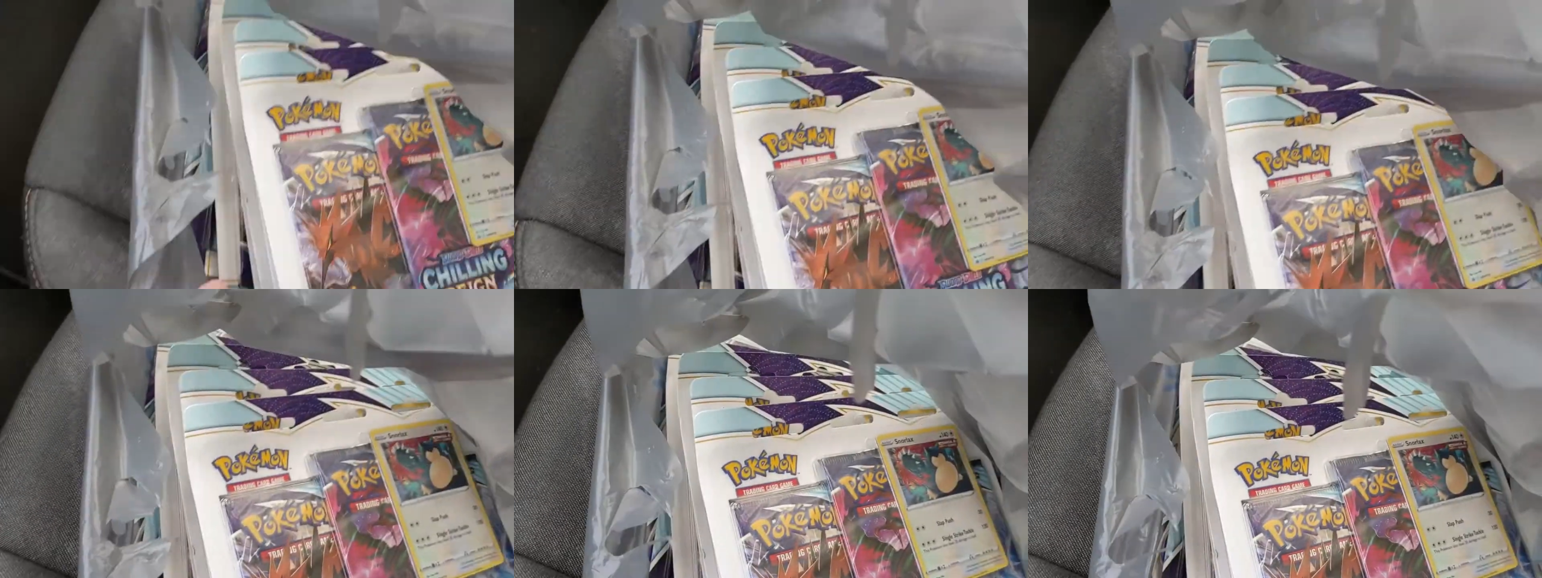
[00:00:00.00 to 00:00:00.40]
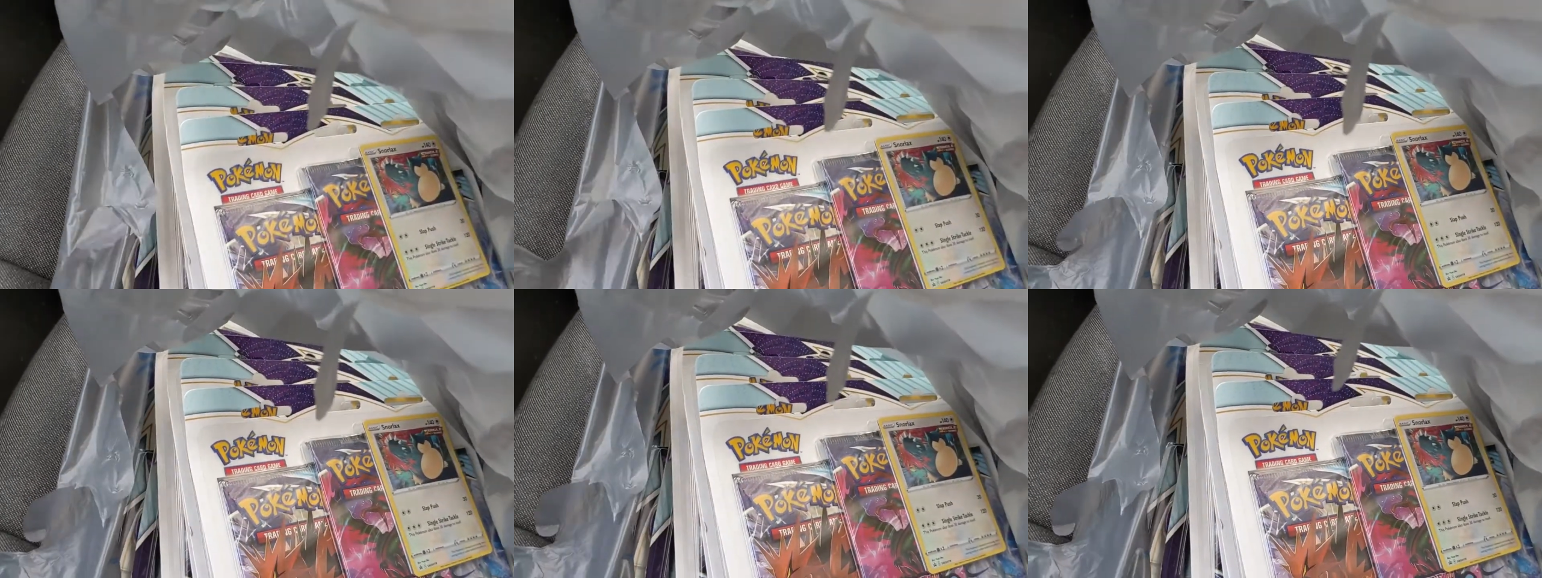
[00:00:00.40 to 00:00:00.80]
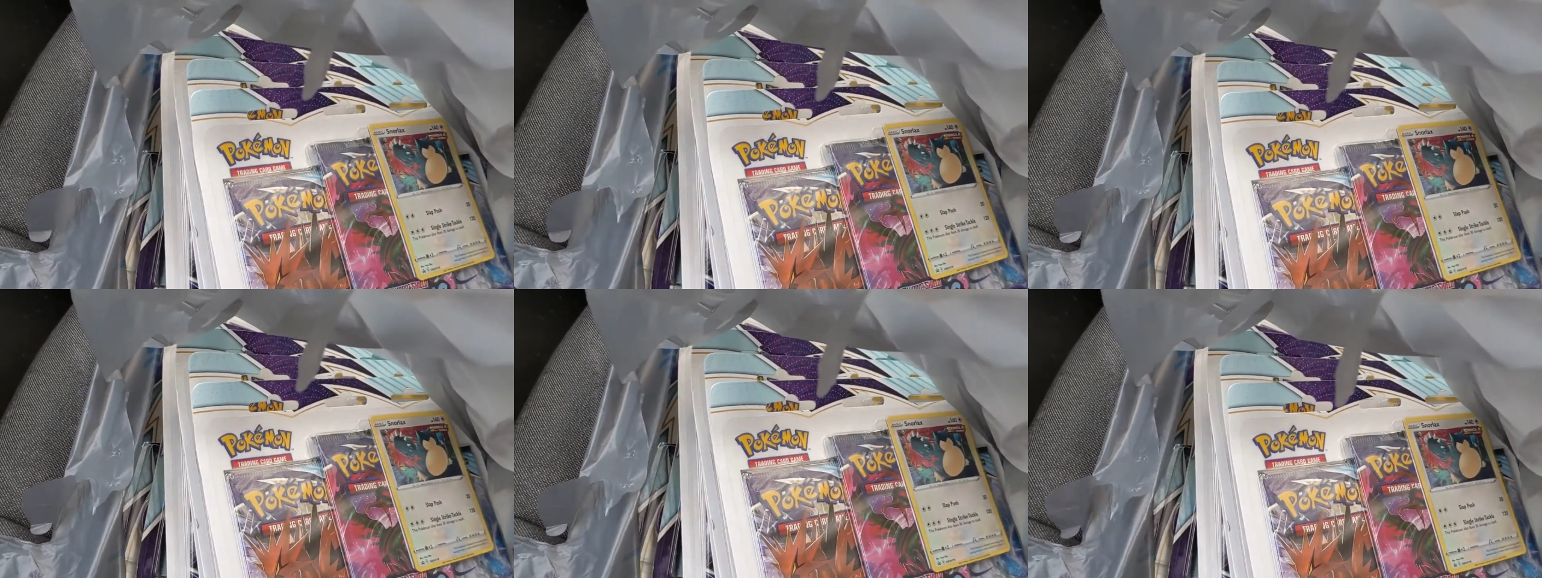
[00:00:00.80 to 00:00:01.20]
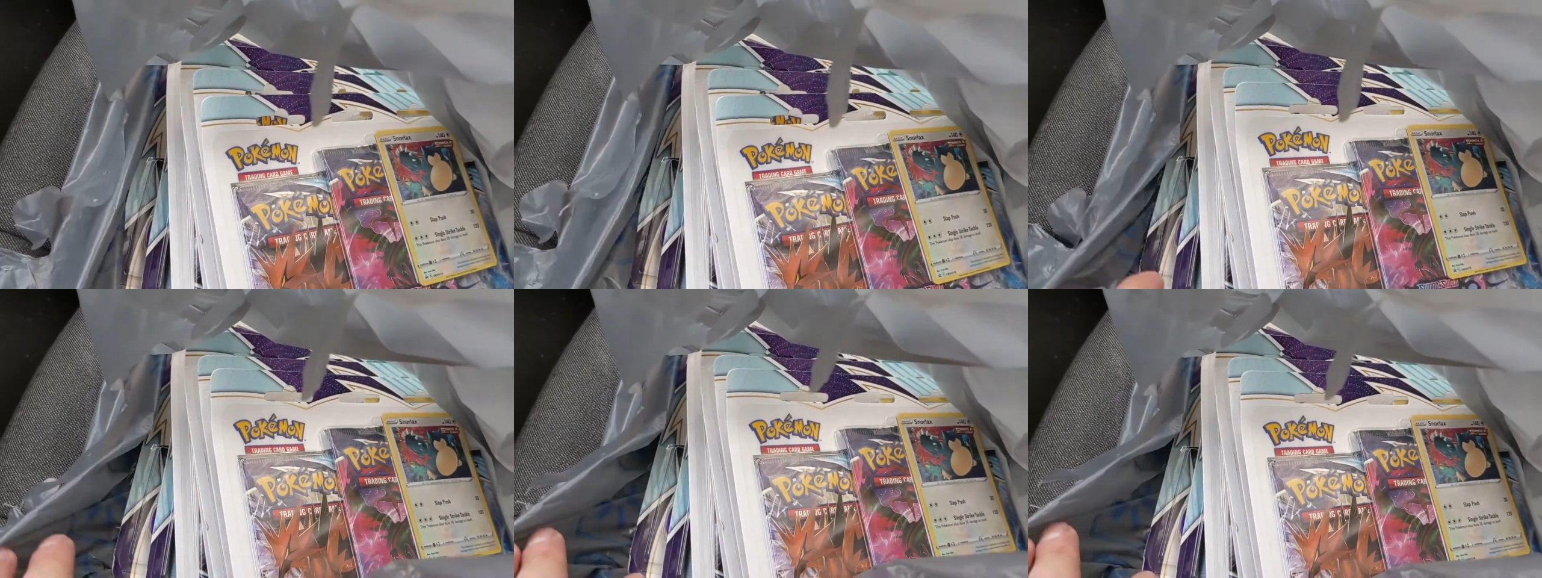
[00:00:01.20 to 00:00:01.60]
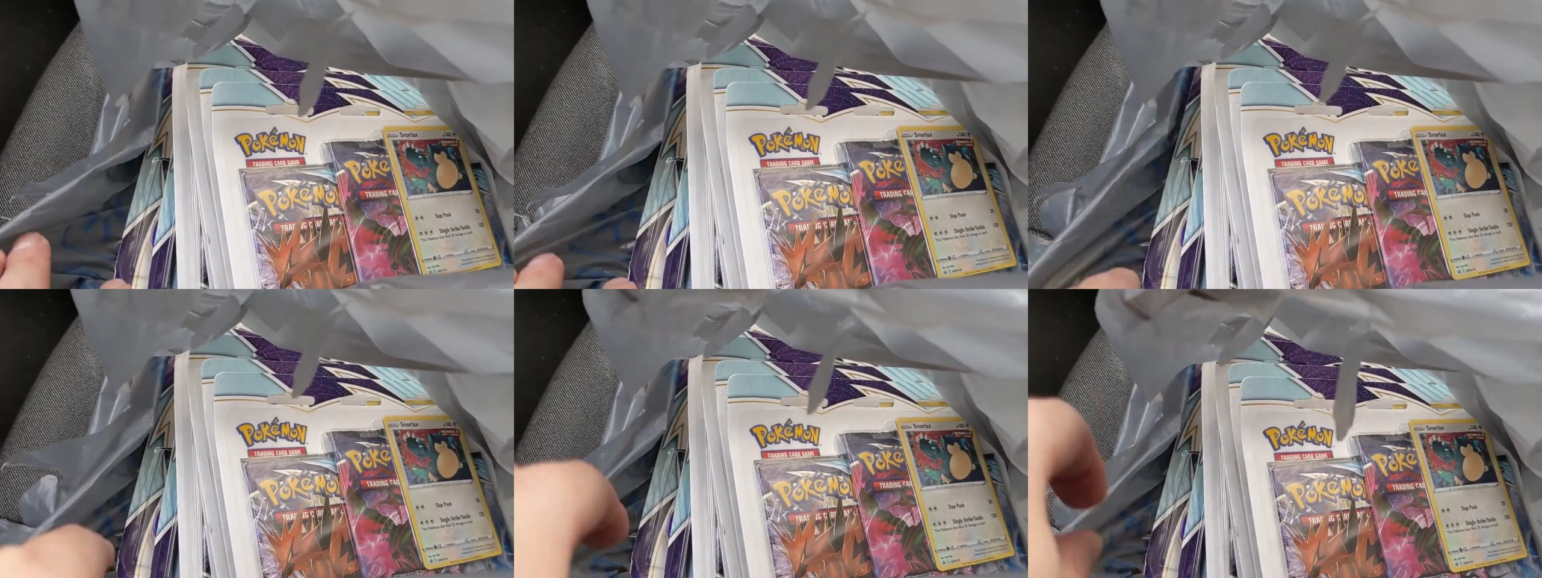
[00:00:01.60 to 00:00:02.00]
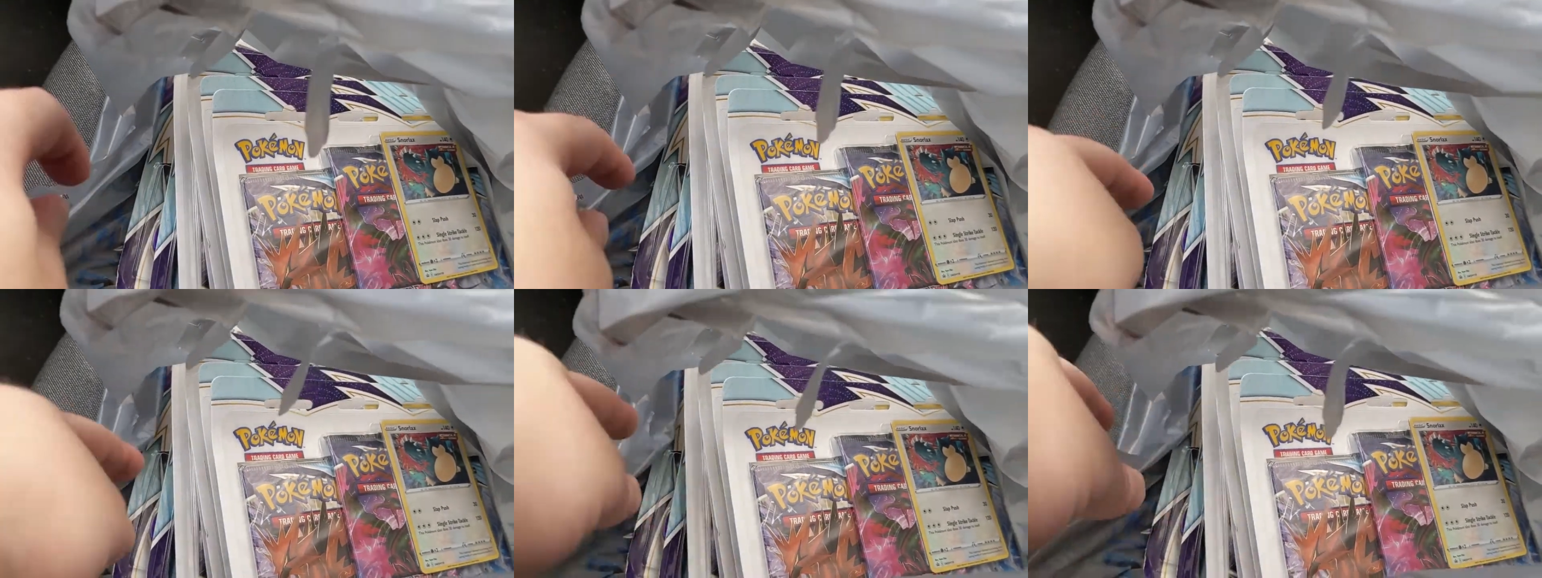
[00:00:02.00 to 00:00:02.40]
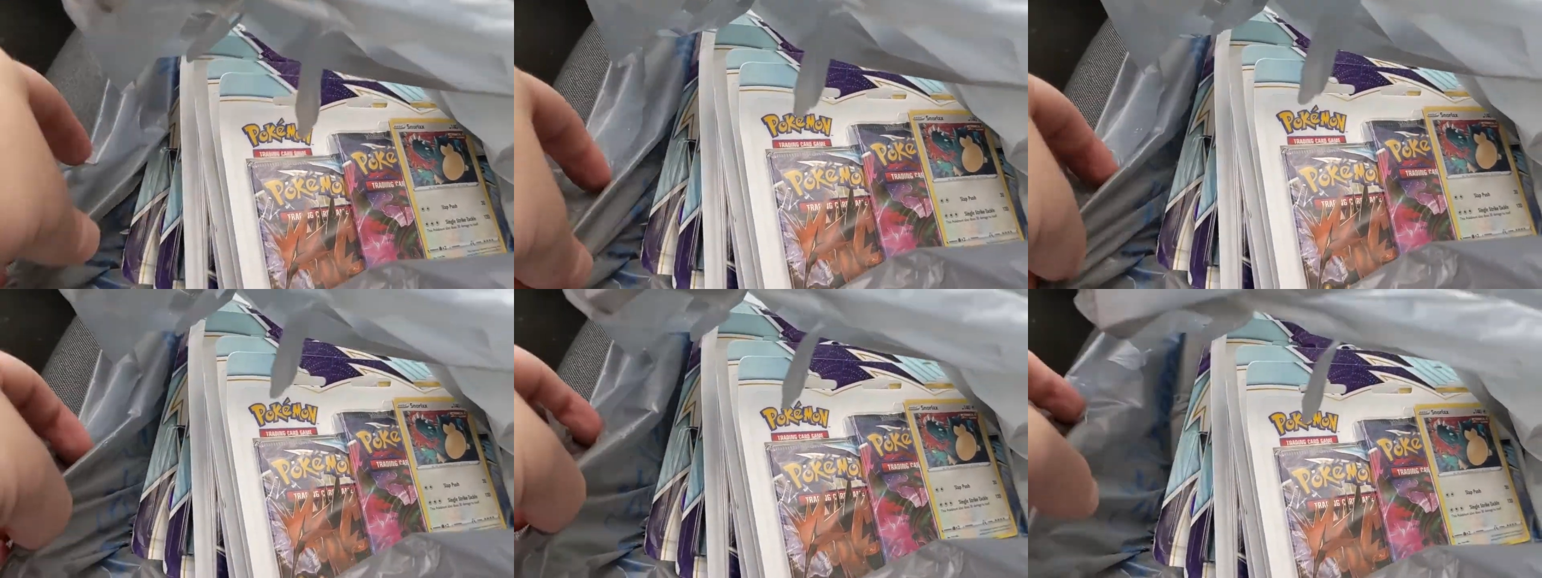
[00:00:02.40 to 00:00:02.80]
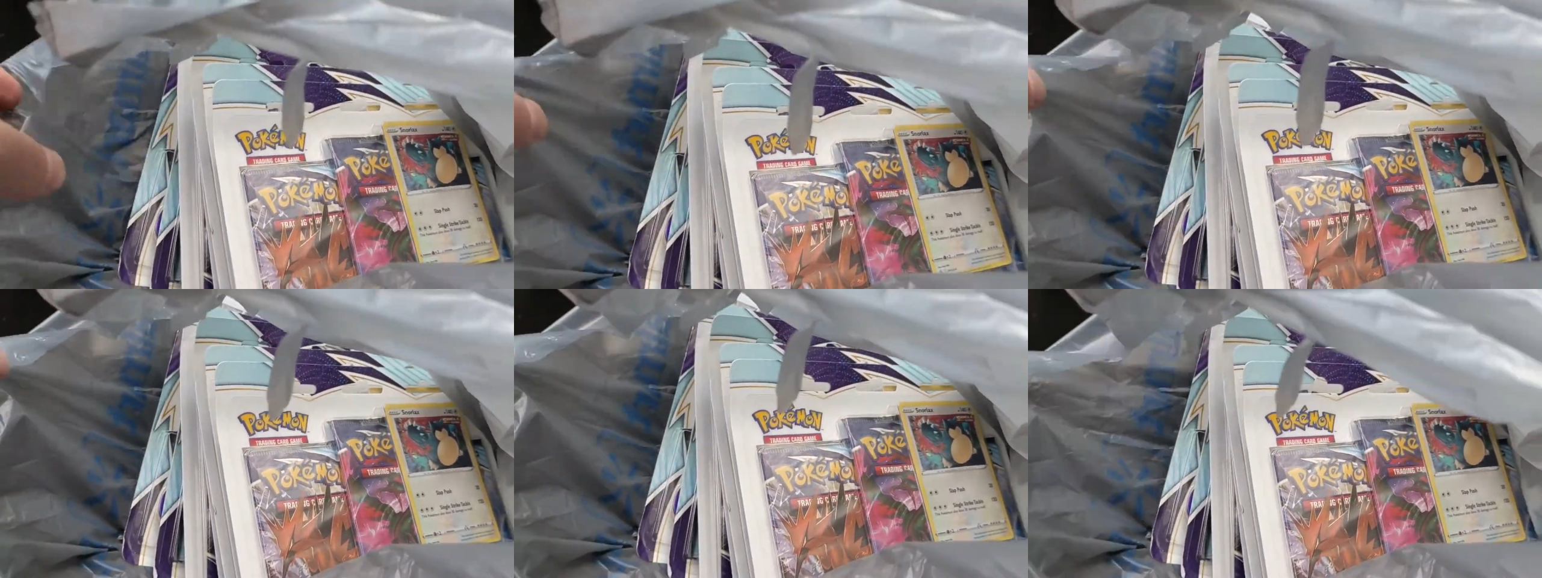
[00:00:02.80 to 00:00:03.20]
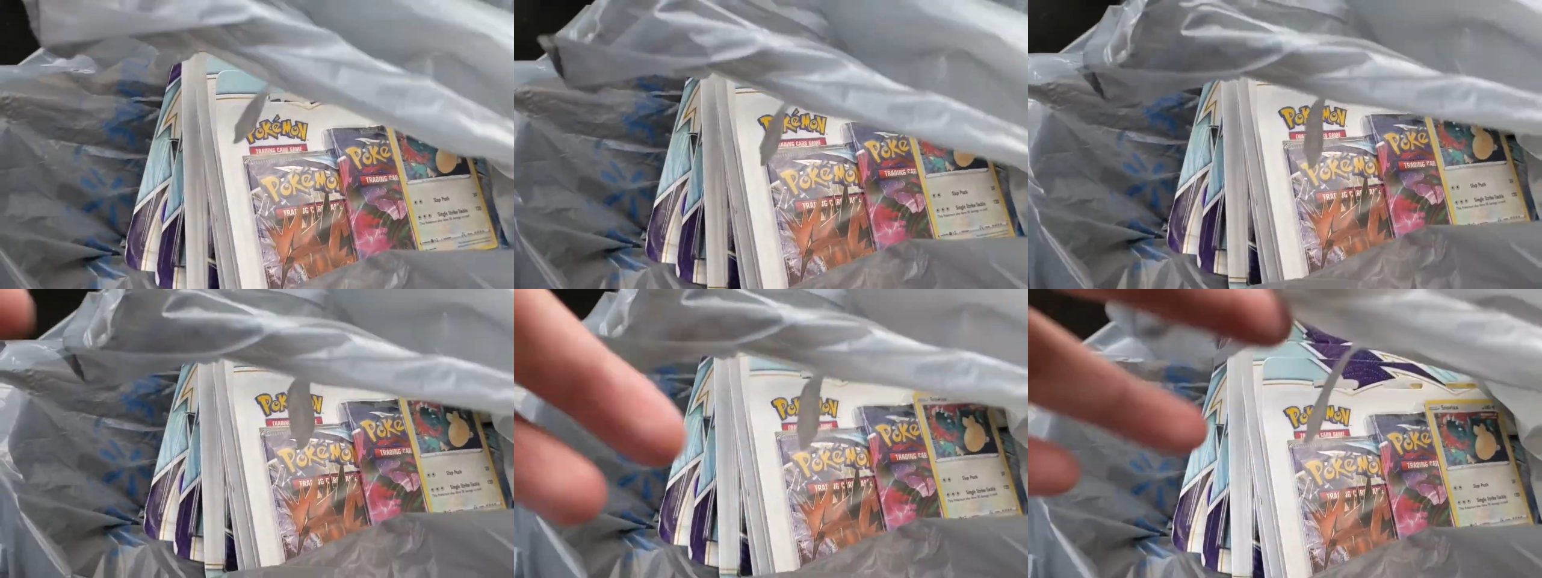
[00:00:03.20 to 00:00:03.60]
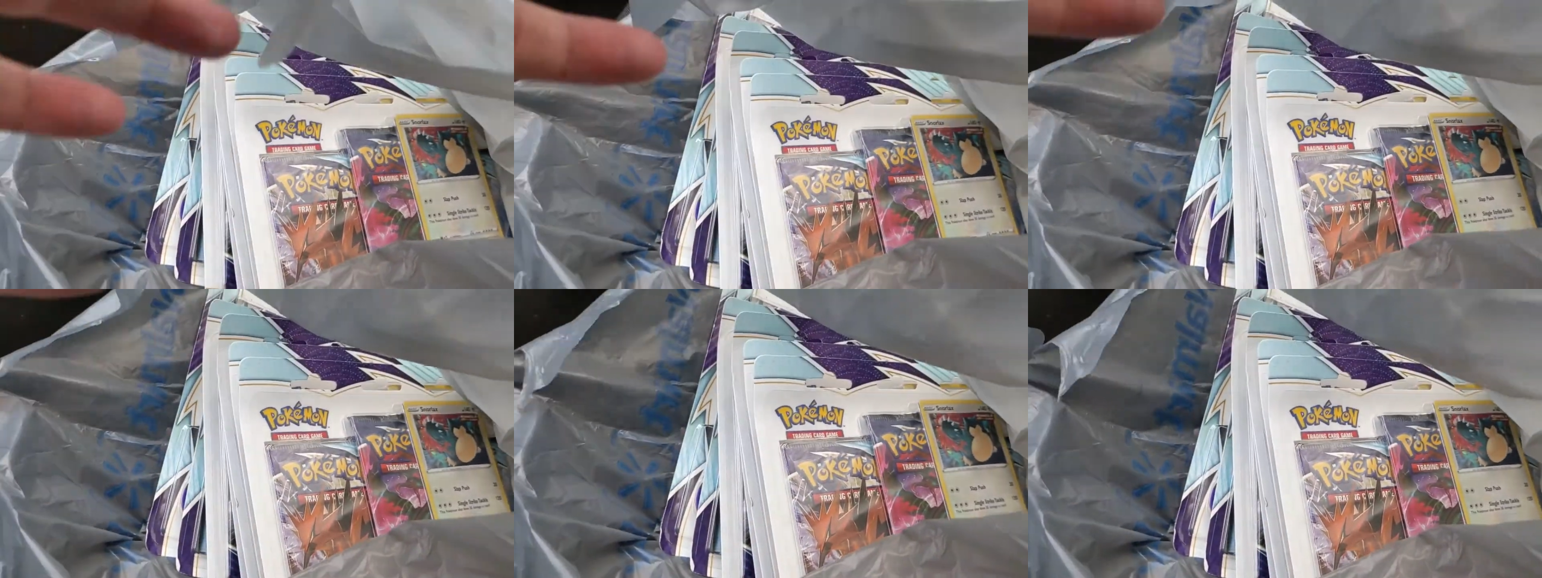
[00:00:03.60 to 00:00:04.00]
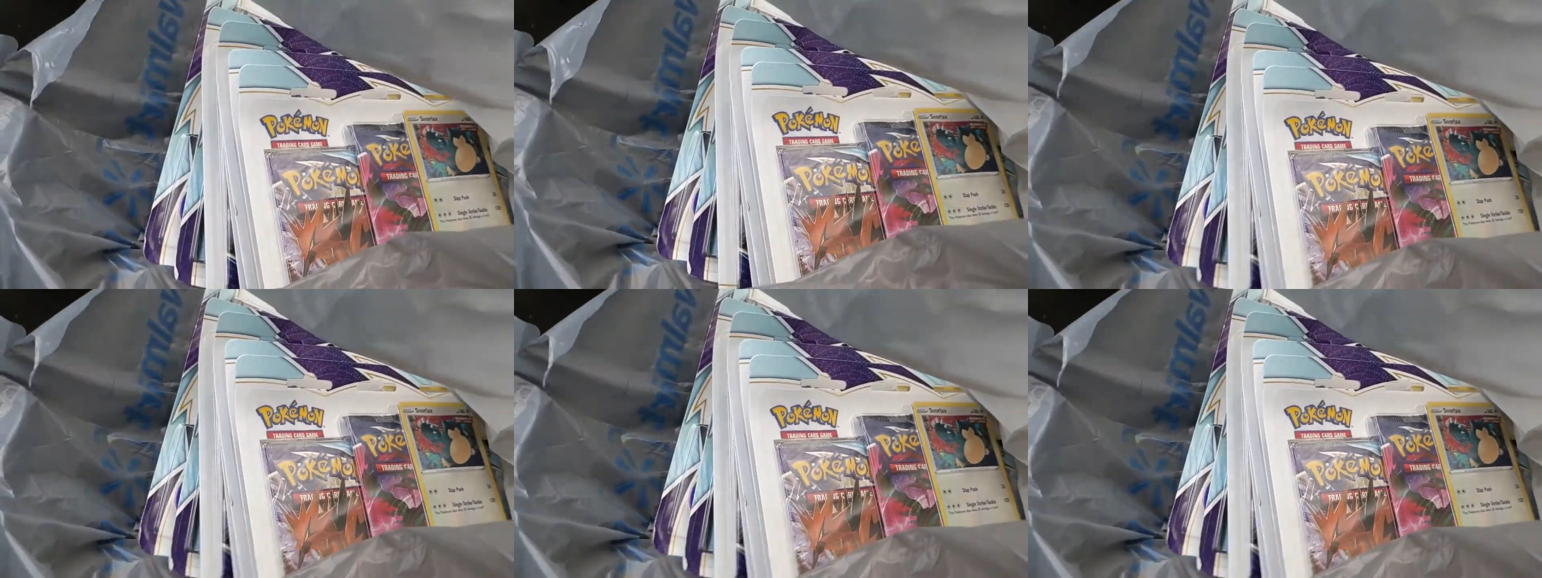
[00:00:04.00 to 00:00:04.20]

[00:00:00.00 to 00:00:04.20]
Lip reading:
(no speaker visible)